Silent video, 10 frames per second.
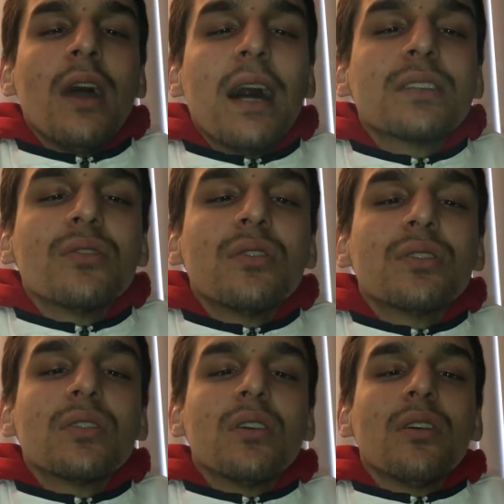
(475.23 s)
as soon
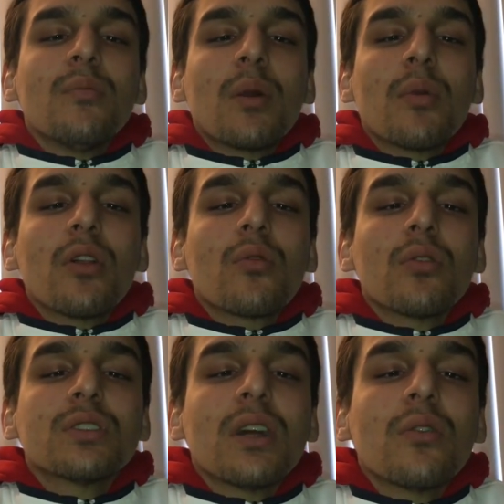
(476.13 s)
as my brother
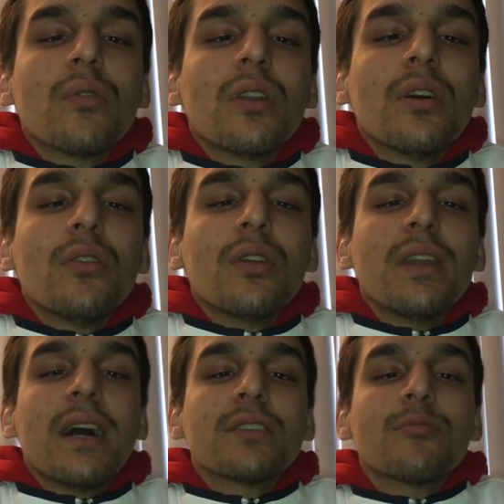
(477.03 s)
rolls down the window,
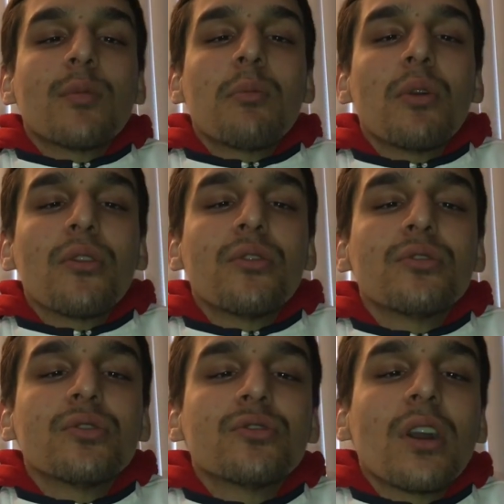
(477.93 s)
he asked for my
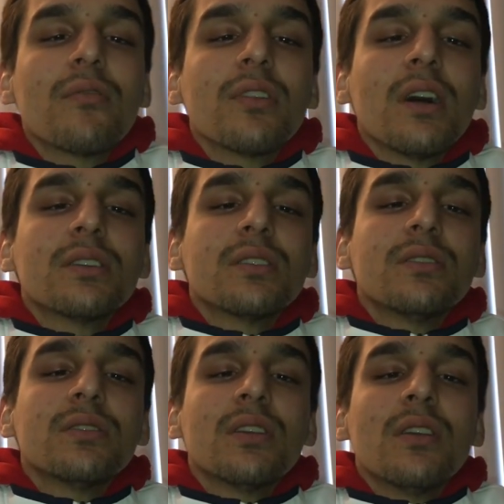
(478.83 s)
brother's driver
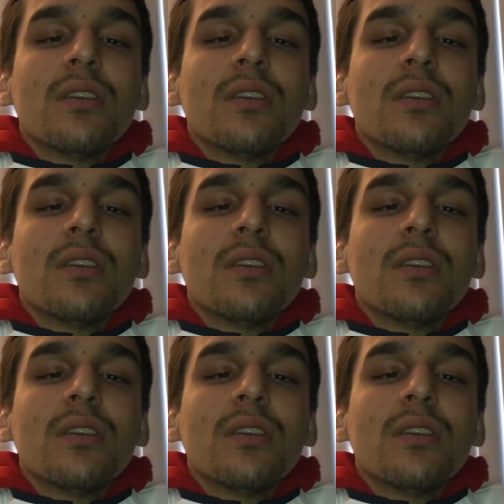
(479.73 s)
license.